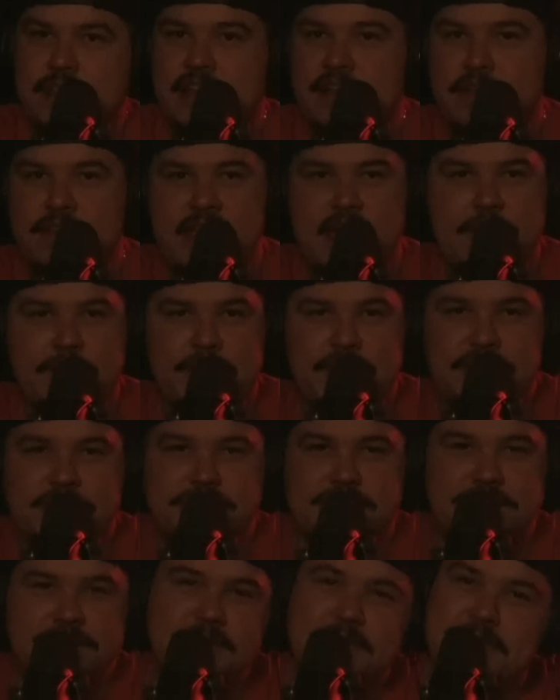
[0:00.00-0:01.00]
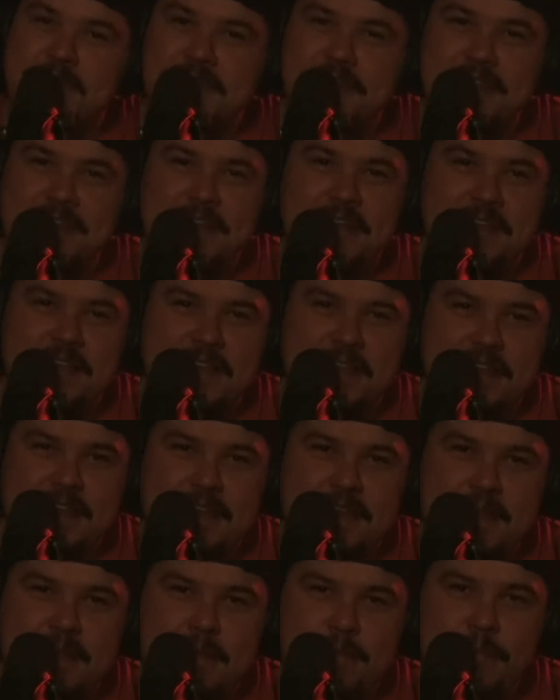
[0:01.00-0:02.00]
the hell that means.
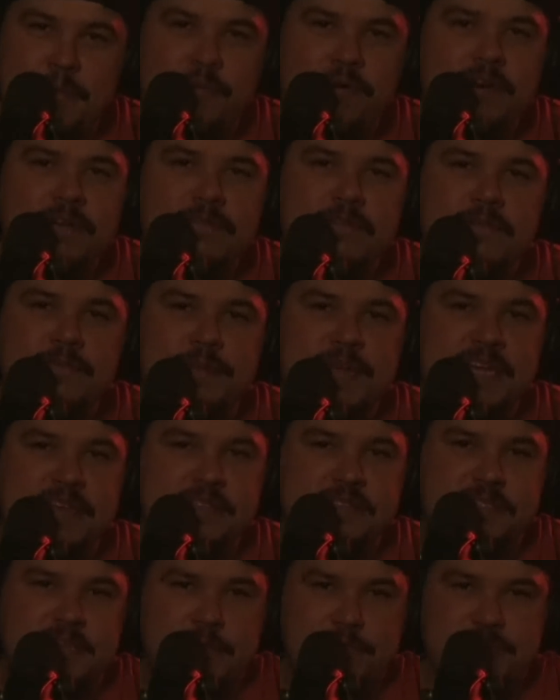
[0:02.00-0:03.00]
But one of her biggest